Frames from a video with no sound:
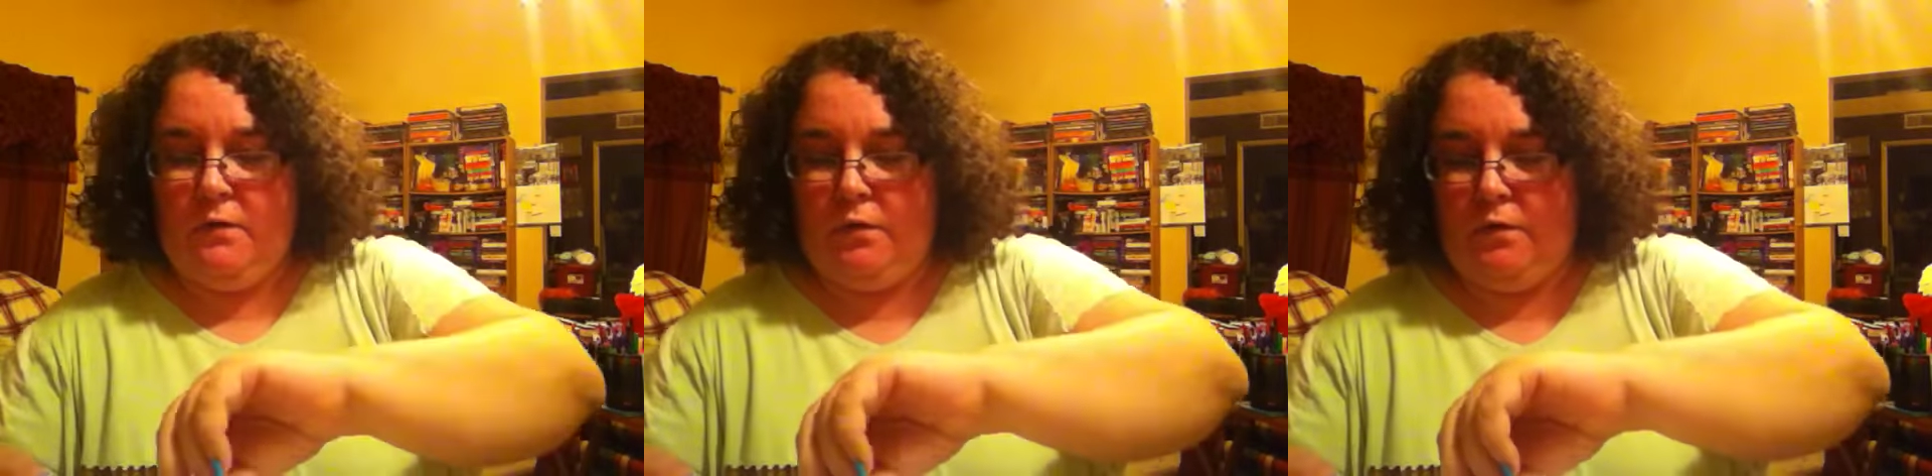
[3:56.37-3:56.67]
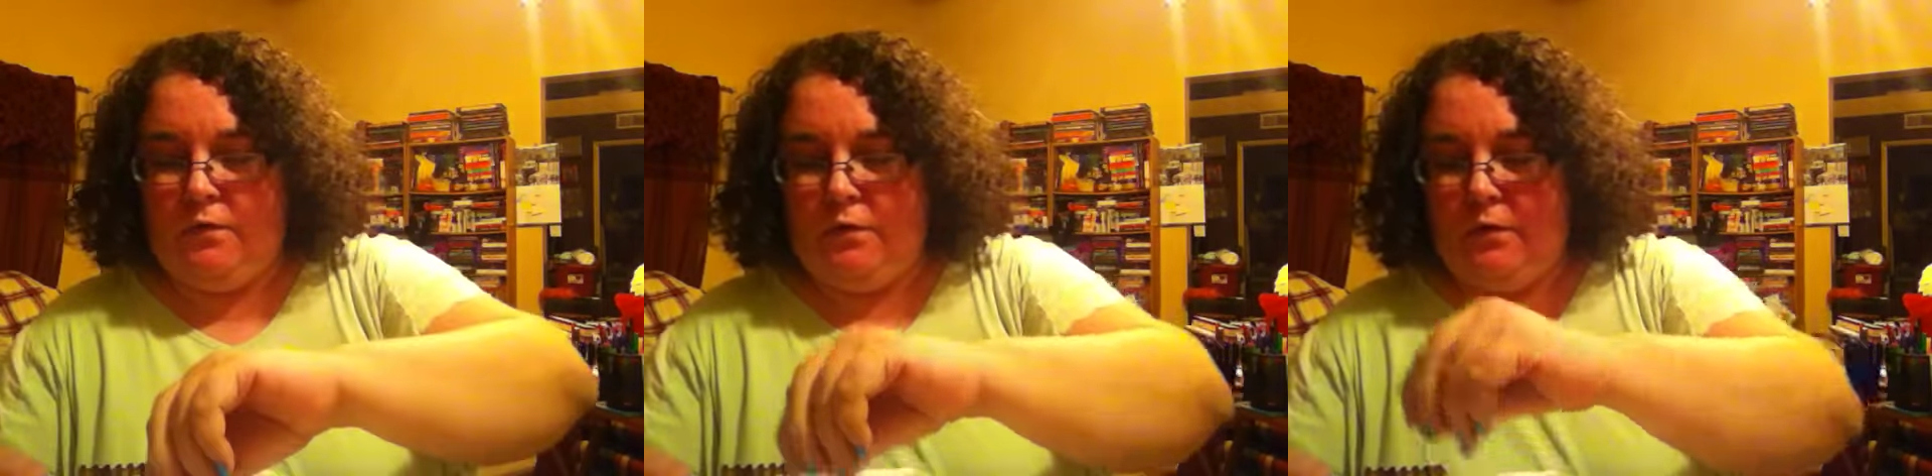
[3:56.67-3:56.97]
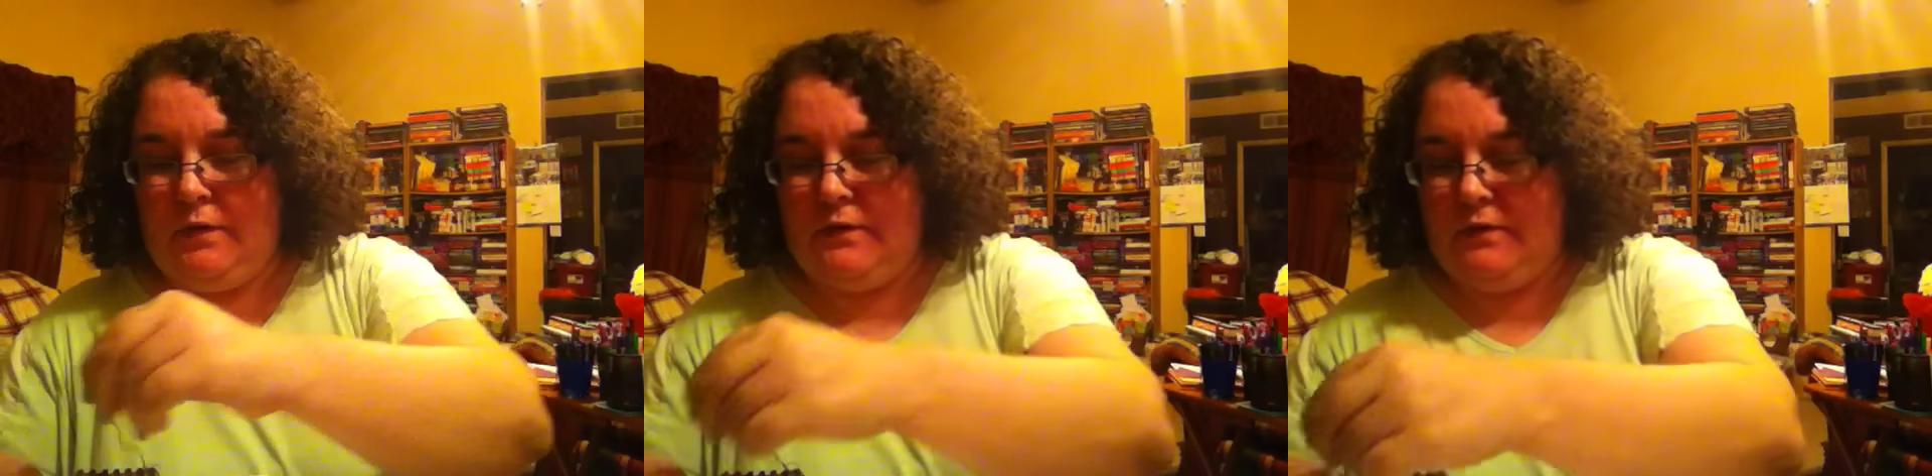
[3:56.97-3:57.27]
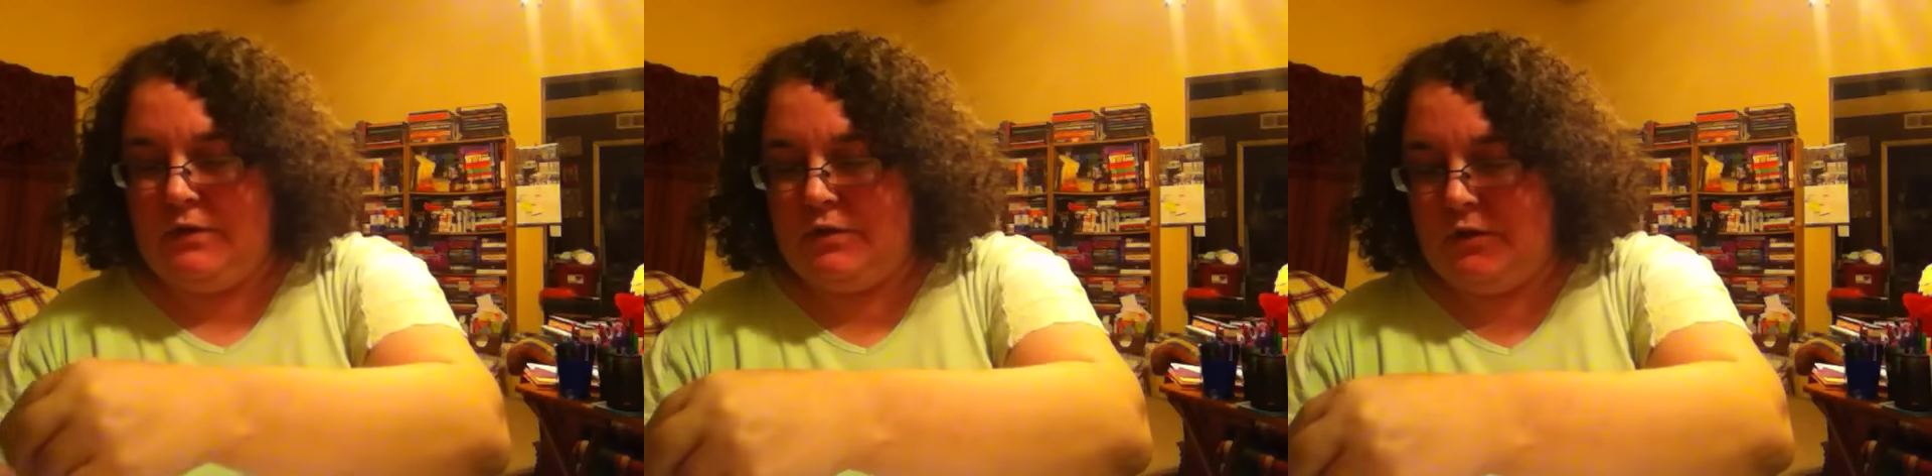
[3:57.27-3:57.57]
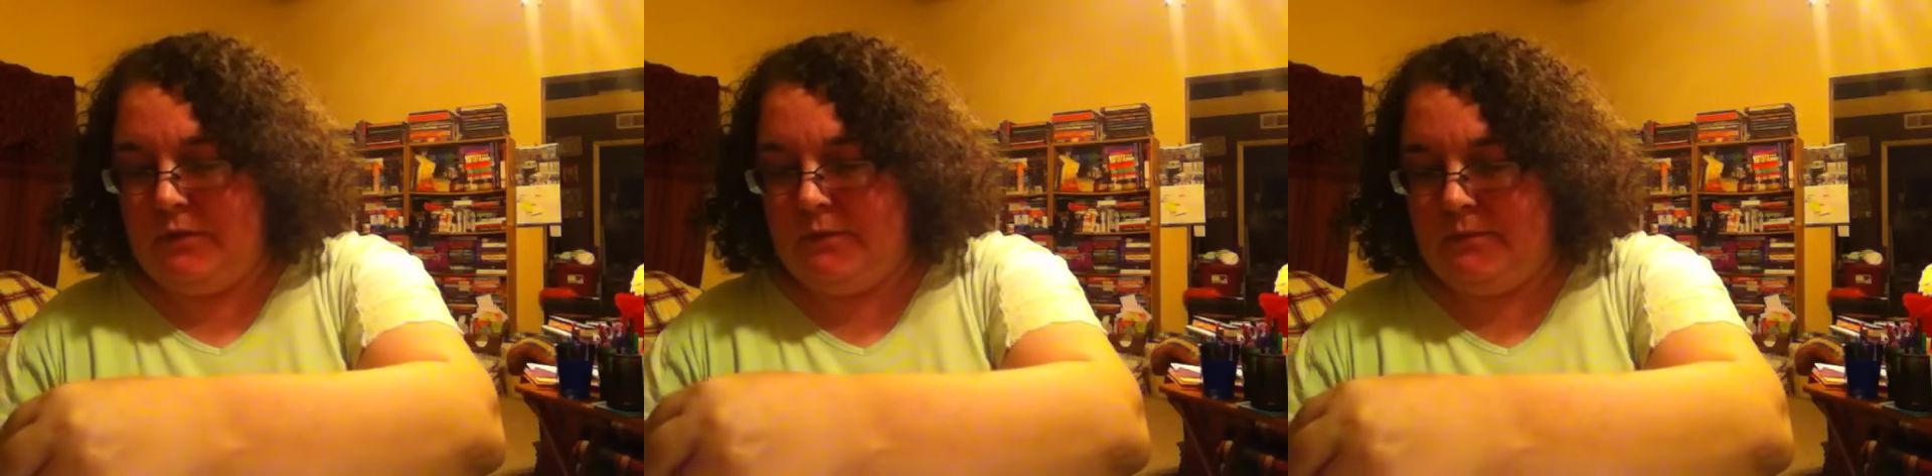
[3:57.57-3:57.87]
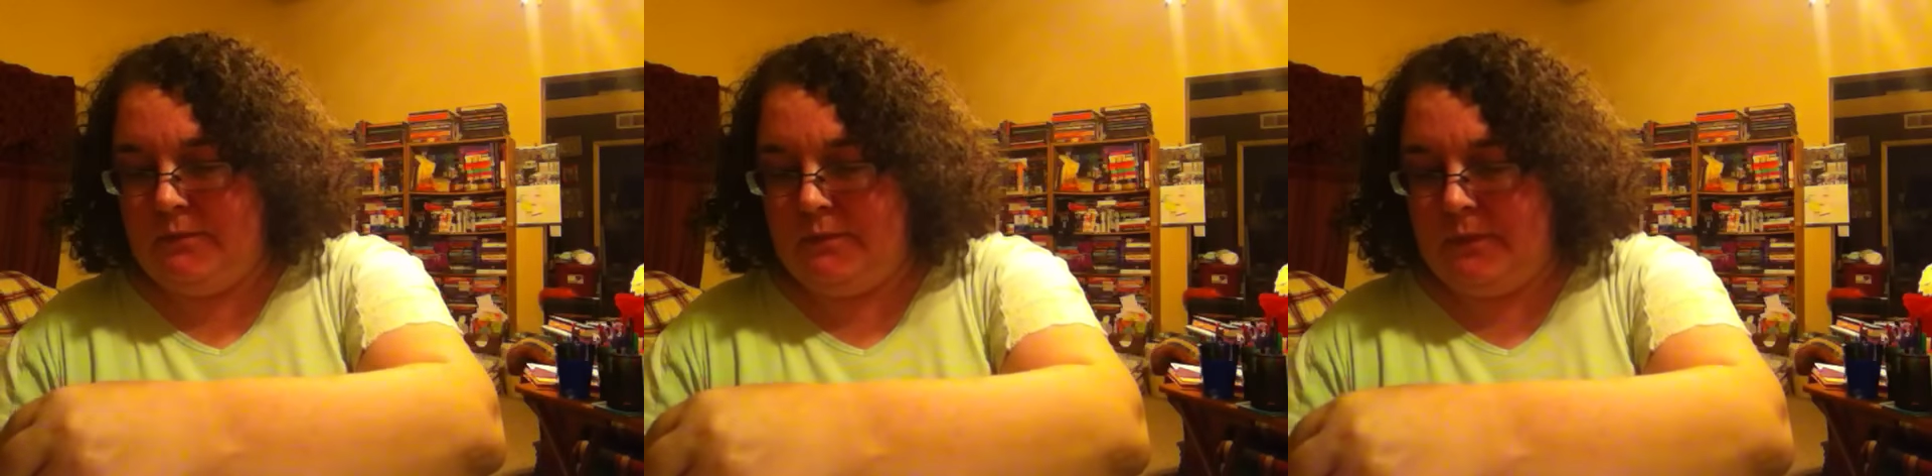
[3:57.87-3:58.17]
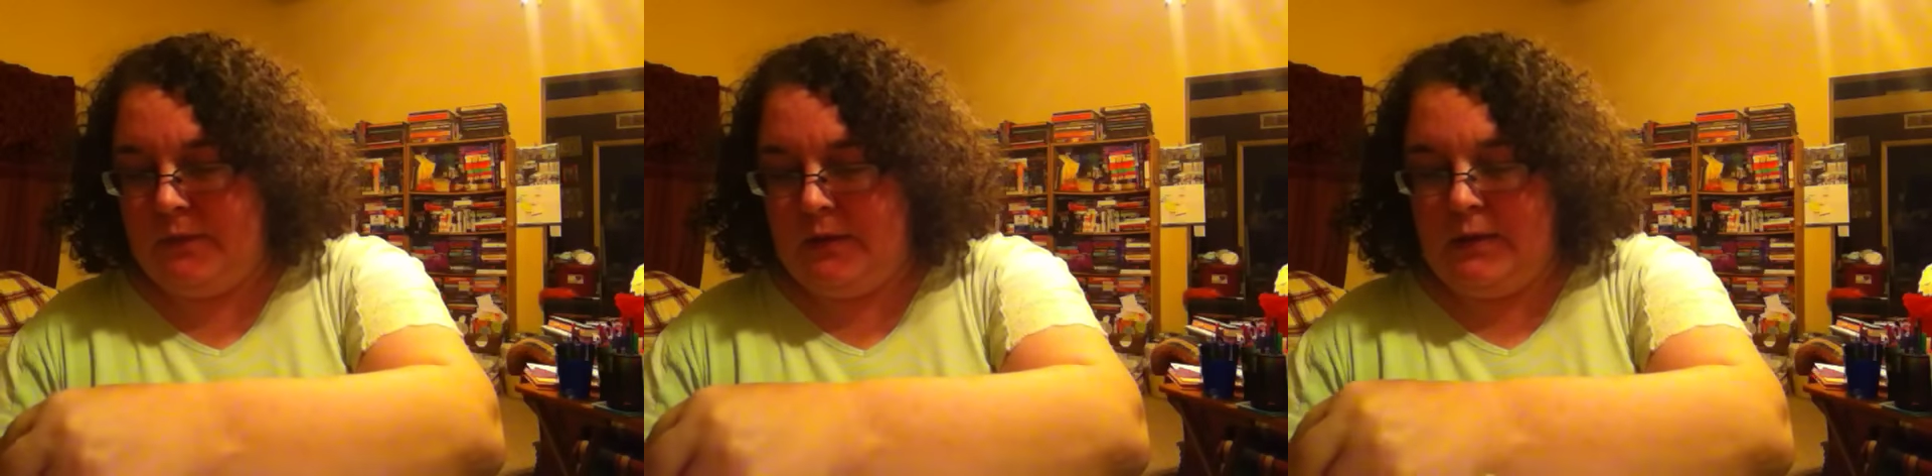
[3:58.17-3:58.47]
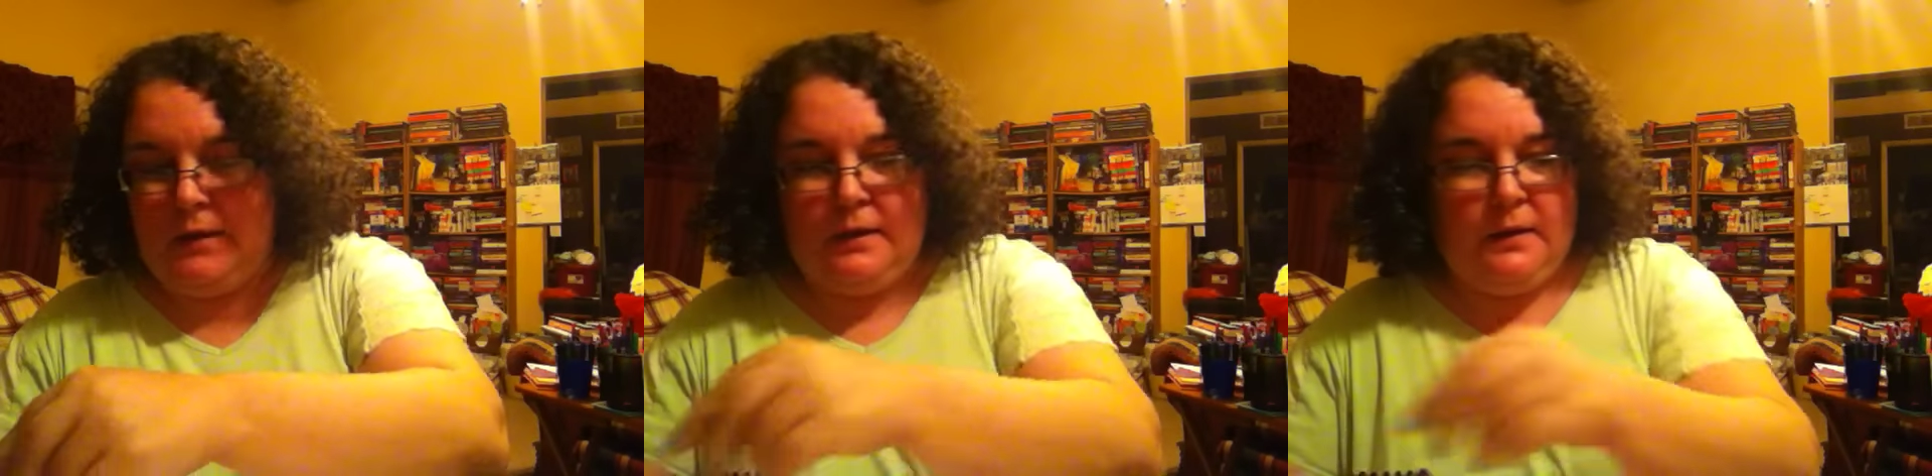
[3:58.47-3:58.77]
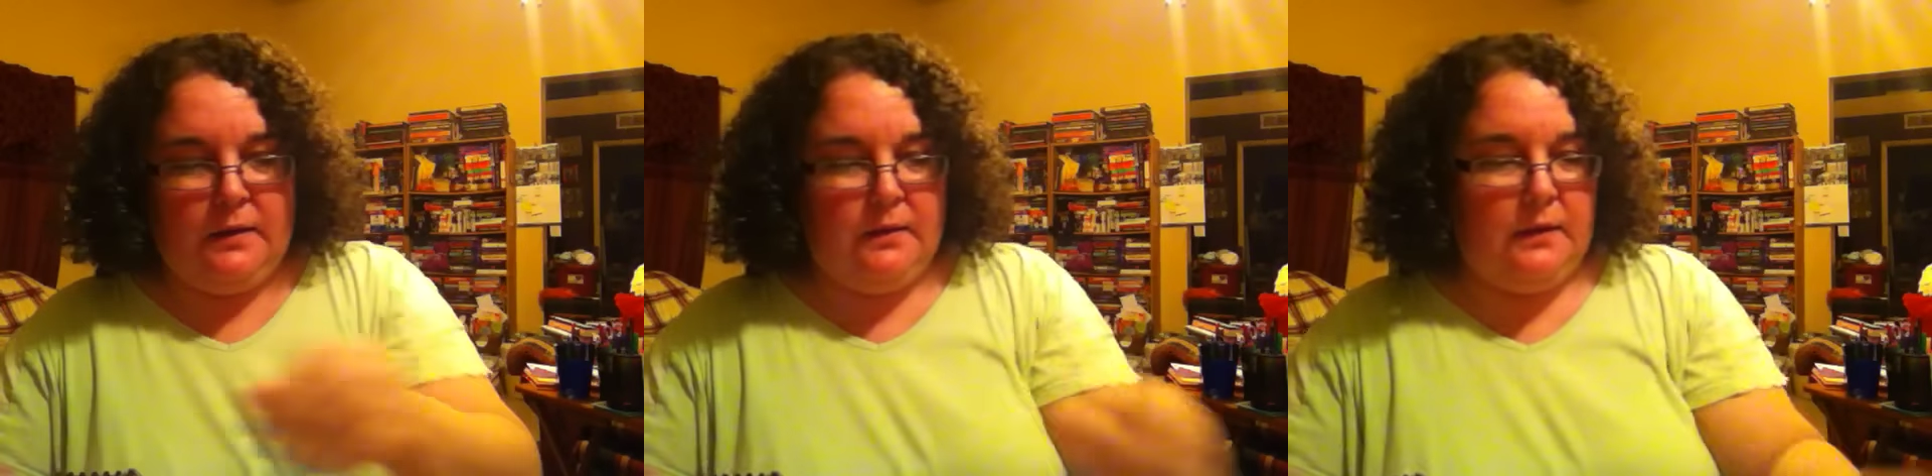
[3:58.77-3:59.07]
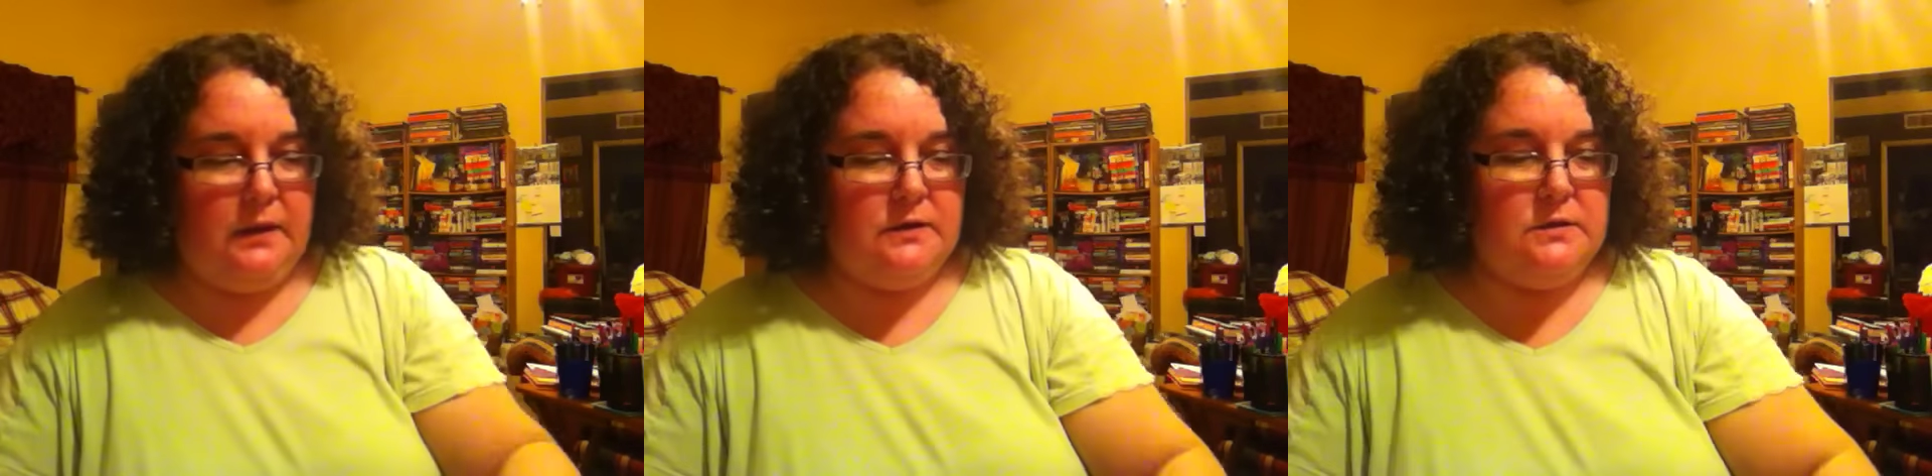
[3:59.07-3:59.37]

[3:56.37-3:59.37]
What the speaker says: fruitful on the stitching. And then I